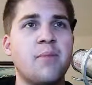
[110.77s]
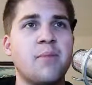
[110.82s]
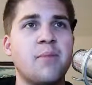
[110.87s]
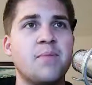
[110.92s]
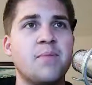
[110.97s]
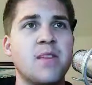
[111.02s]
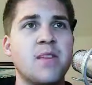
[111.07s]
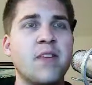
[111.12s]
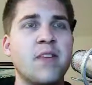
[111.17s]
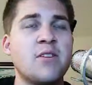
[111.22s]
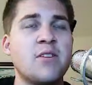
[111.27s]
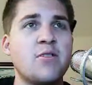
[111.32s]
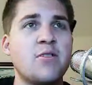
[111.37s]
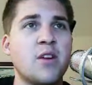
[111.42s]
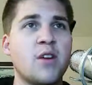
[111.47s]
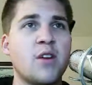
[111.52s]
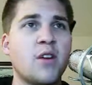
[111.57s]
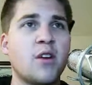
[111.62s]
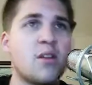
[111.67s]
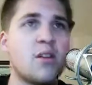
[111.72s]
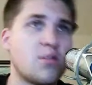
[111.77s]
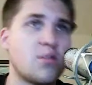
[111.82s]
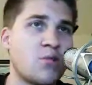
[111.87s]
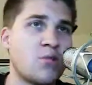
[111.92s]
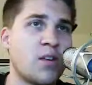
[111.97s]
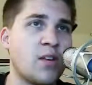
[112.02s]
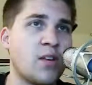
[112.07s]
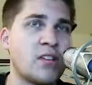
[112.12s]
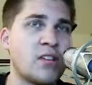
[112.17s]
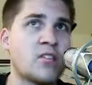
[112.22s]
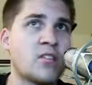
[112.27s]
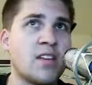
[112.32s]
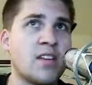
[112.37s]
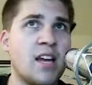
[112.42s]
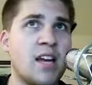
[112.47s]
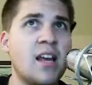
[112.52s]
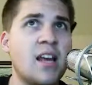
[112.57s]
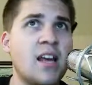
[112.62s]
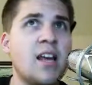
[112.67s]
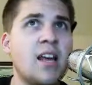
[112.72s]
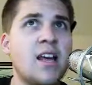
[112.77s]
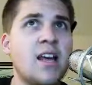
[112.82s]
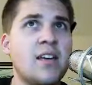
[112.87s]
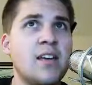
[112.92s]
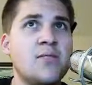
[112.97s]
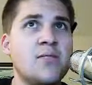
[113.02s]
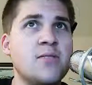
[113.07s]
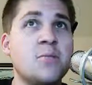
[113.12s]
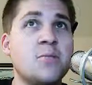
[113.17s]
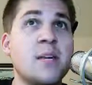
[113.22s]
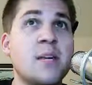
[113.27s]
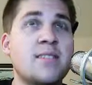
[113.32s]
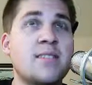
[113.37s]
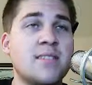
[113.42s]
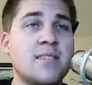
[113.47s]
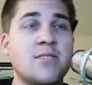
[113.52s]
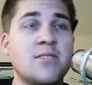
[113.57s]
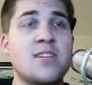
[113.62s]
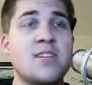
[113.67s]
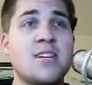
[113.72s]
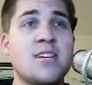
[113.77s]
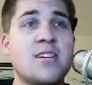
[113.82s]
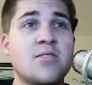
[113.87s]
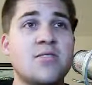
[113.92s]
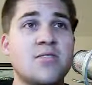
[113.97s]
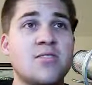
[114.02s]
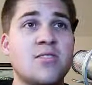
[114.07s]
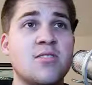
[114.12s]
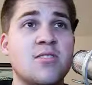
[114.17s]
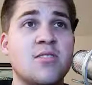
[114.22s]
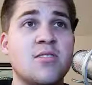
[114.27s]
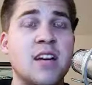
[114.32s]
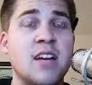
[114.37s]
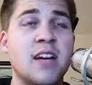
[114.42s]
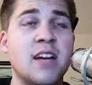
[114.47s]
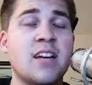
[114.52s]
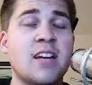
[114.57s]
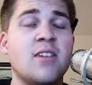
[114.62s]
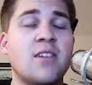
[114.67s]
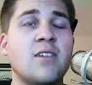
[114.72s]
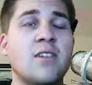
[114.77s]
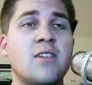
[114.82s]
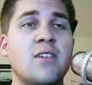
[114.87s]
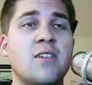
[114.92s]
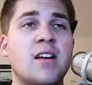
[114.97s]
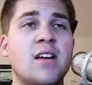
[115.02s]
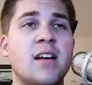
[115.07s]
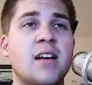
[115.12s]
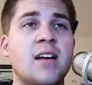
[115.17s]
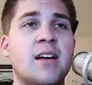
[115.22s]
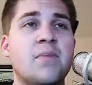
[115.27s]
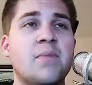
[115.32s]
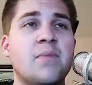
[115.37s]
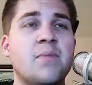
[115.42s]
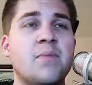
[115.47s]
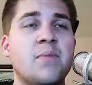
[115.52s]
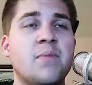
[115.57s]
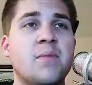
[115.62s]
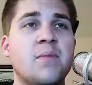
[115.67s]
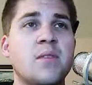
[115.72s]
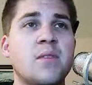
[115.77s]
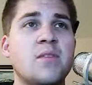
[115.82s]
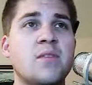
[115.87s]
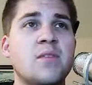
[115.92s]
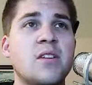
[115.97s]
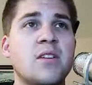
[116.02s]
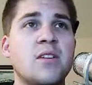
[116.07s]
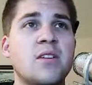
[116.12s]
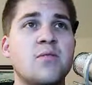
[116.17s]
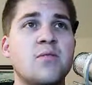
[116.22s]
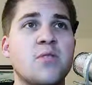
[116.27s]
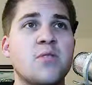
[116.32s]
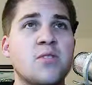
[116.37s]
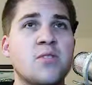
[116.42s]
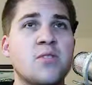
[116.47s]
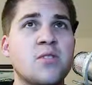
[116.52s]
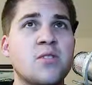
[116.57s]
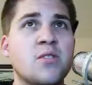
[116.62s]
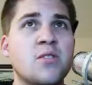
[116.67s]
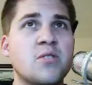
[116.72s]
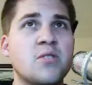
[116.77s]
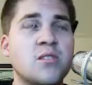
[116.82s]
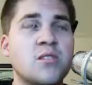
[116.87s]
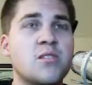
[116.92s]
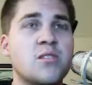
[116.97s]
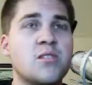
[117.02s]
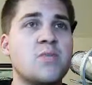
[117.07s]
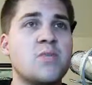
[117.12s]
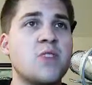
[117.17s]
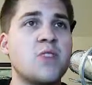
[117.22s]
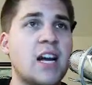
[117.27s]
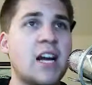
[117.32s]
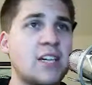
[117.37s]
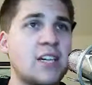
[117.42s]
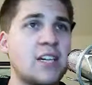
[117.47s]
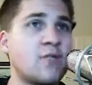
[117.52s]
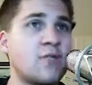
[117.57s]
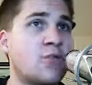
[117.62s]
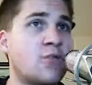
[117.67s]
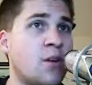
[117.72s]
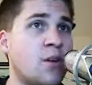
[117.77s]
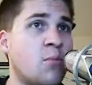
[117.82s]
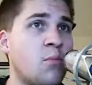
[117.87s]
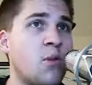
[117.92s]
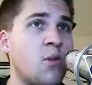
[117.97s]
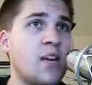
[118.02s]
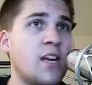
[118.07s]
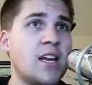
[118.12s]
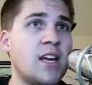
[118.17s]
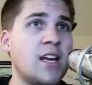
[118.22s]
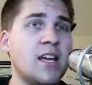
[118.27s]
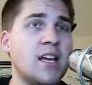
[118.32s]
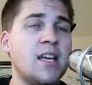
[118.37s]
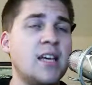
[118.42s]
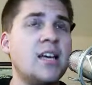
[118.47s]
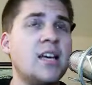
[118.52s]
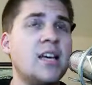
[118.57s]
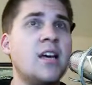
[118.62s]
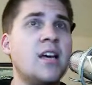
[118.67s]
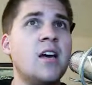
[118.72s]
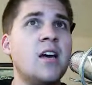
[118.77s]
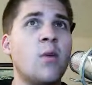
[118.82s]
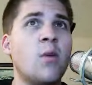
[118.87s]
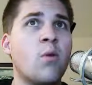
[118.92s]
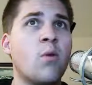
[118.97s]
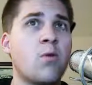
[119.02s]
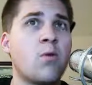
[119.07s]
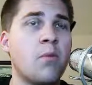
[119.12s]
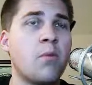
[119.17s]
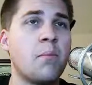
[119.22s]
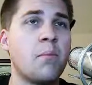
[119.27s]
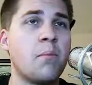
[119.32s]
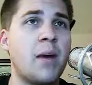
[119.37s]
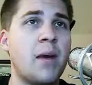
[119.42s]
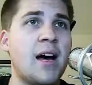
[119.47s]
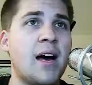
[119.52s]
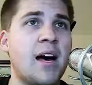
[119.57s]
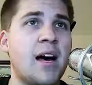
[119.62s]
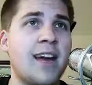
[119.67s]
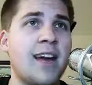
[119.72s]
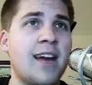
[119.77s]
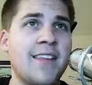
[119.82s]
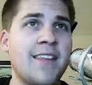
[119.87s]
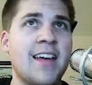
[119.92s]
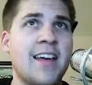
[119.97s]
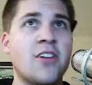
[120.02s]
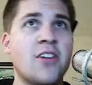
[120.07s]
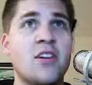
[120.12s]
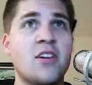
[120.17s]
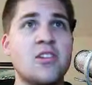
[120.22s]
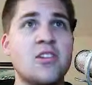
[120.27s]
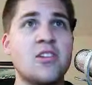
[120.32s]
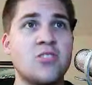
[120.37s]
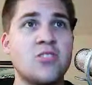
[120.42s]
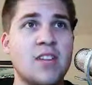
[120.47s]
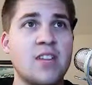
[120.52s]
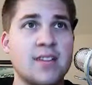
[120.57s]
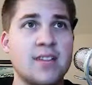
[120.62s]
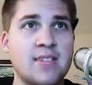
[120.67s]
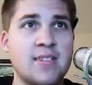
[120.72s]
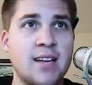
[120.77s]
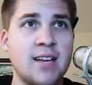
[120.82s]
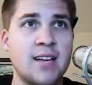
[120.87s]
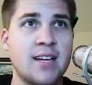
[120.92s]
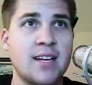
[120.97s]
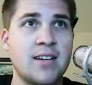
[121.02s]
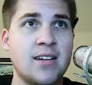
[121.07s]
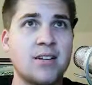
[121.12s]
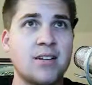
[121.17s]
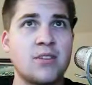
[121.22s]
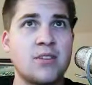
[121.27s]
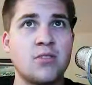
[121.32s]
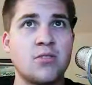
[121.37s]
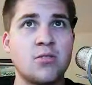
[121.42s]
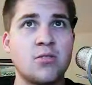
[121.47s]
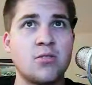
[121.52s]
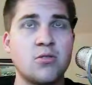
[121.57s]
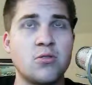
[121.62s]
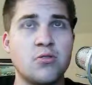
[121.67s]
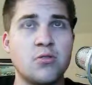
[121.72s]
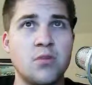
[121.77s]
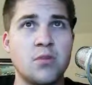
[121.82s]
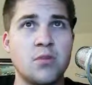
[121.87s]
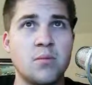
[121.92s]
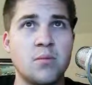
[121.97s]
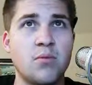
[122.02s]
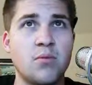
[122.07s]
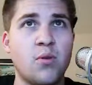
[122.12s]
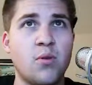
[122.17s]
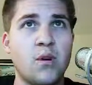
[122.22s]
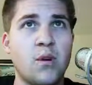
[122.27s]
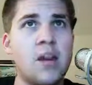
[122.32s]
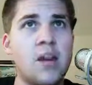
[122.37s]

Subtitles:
having to figure out all those reflections again, you basically take your angle, you take your first solution, subtract it from 180 or from pi, and that'll get you that secondary solution for.